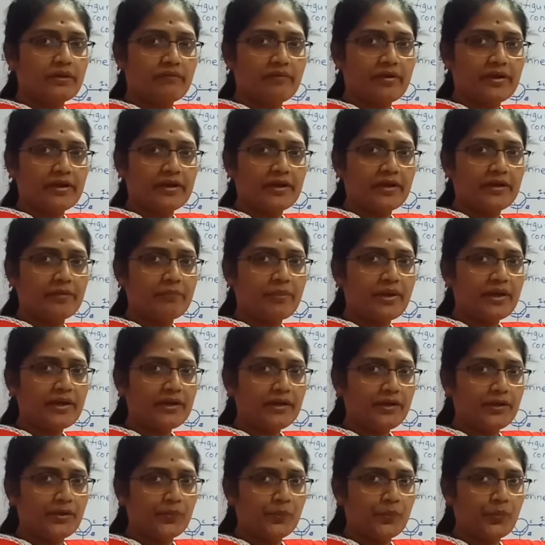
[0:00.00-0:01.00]
divided by
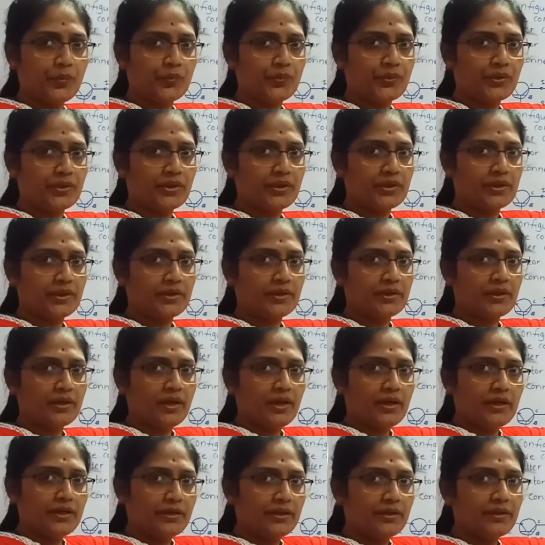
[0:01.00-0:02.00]
input current.
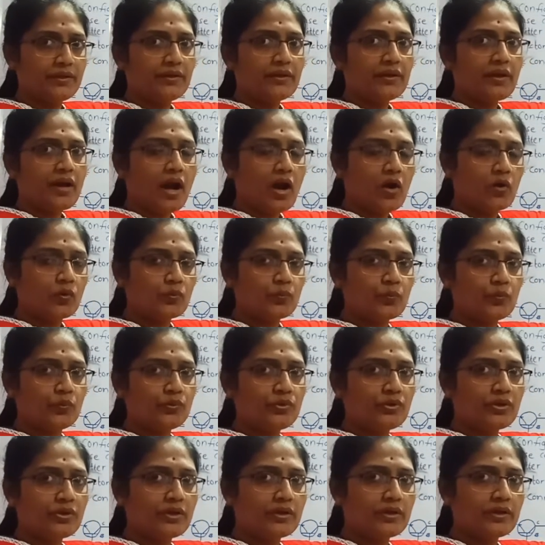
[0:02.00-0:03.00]
Here
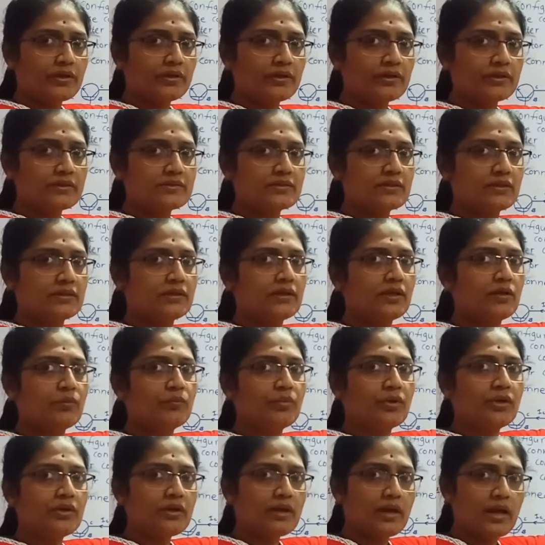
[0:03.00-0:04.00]
output current is
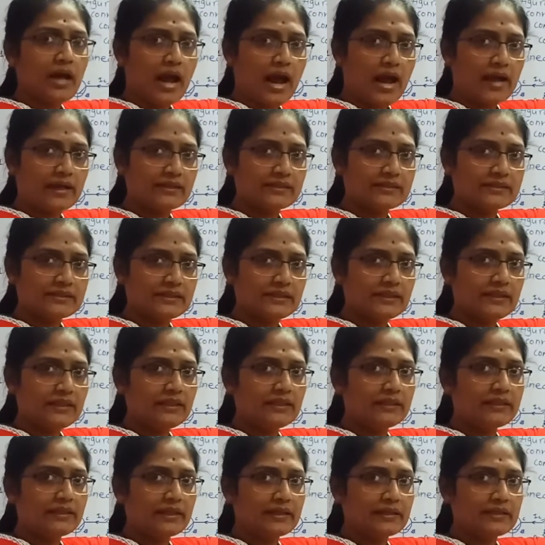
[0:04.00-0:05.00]
nothing but
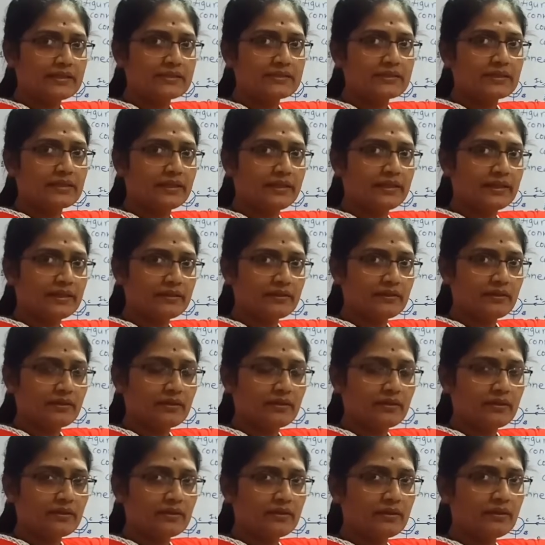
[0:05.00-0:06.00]
IC, that is
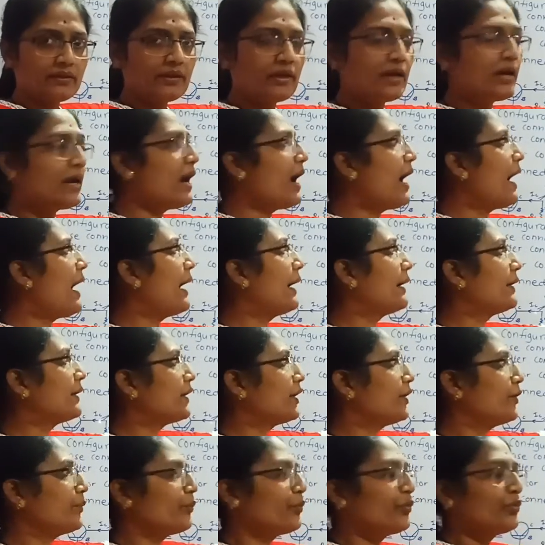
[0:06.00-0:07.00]
collector current,
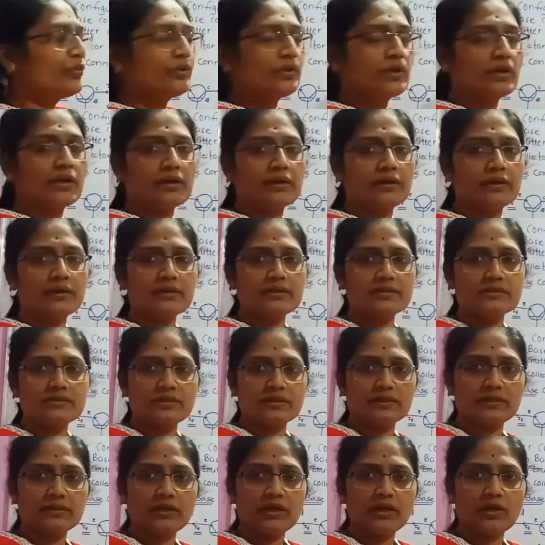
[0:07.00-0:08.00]
and input current is
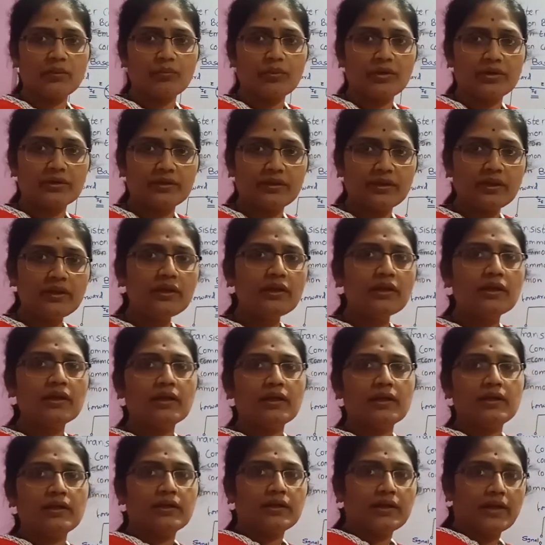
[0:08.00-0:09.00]
nothing but the
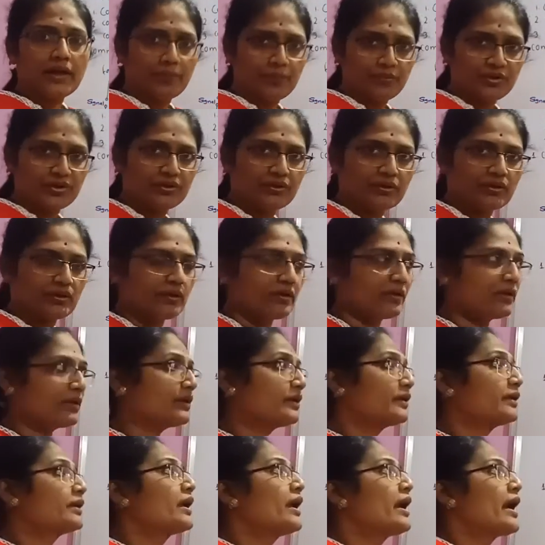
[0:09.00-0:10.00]
emitter
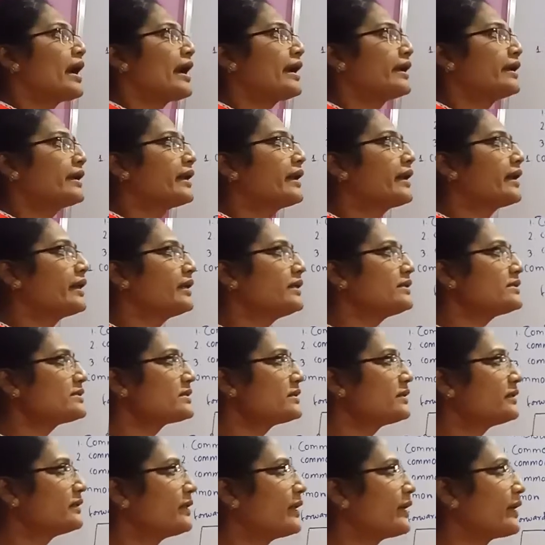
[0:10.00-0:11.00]
current, and hence
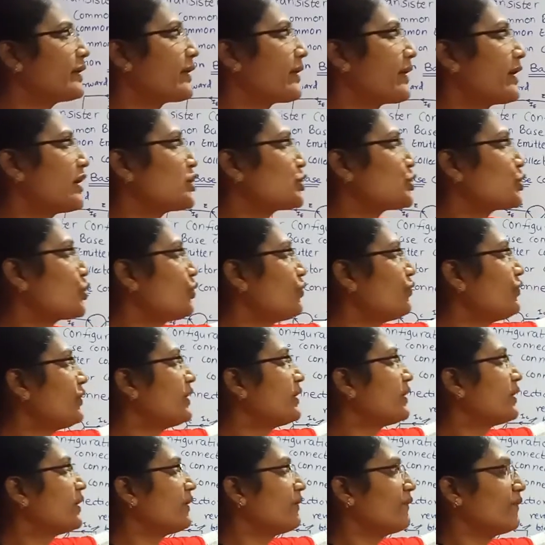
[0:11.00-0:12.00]
their ratio
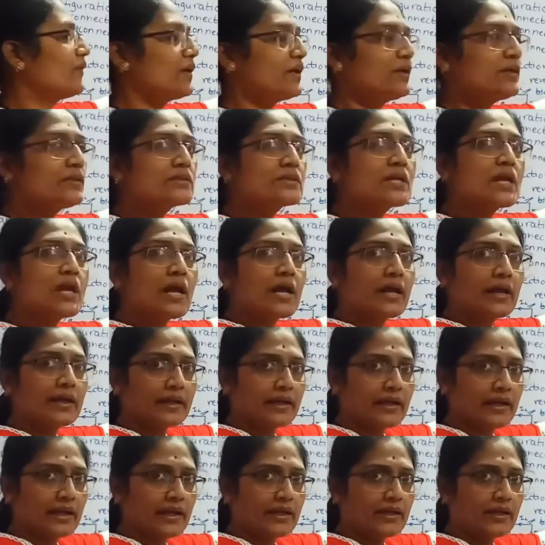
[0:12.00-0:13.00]
will give us
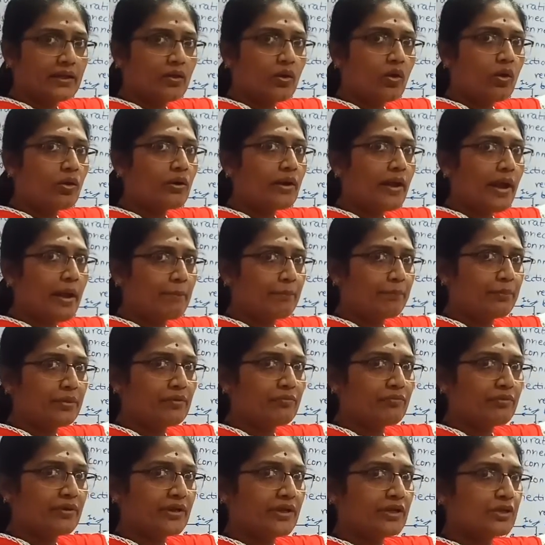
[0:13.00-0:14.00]
gain or
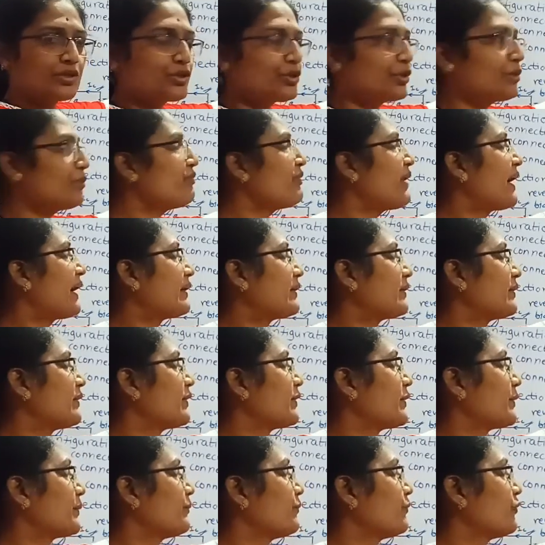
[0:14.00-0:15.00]
amplification
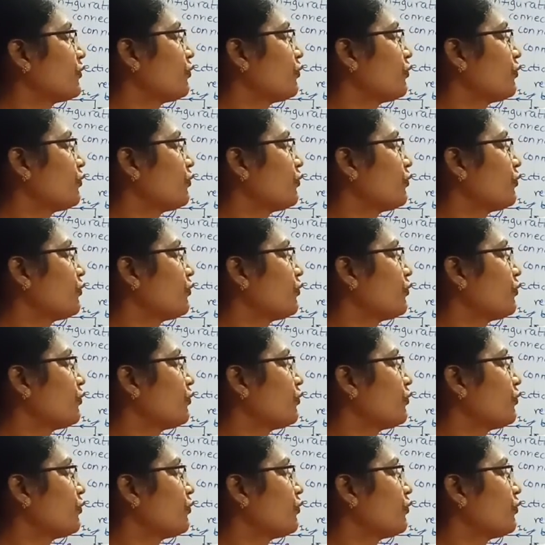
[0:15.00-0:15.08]
factor